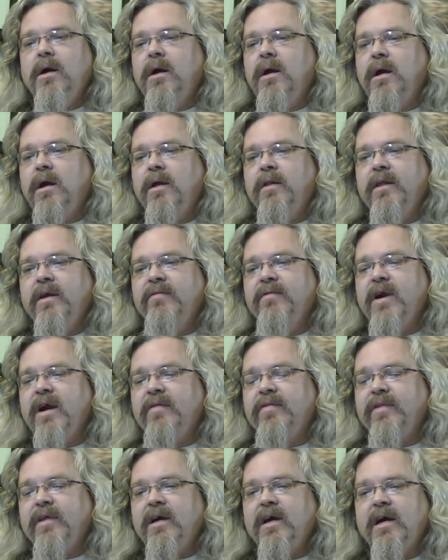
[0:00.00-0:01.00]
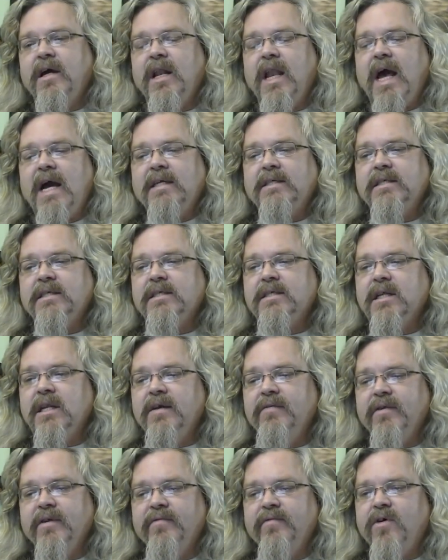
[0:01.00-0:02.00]
And they've got the Alaska's
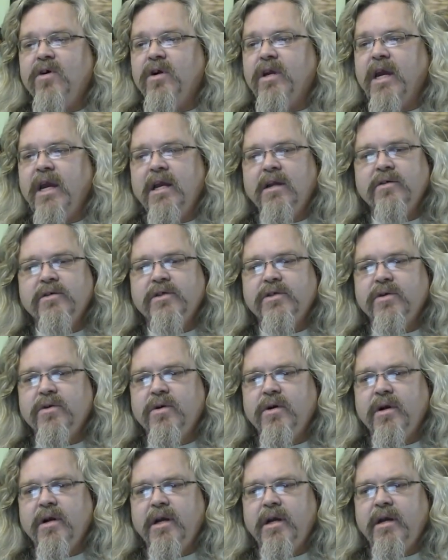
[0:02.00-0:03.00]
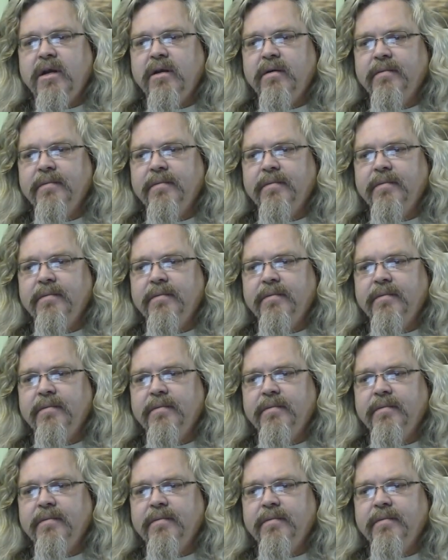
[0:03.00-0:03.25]
Cleveland volcano story.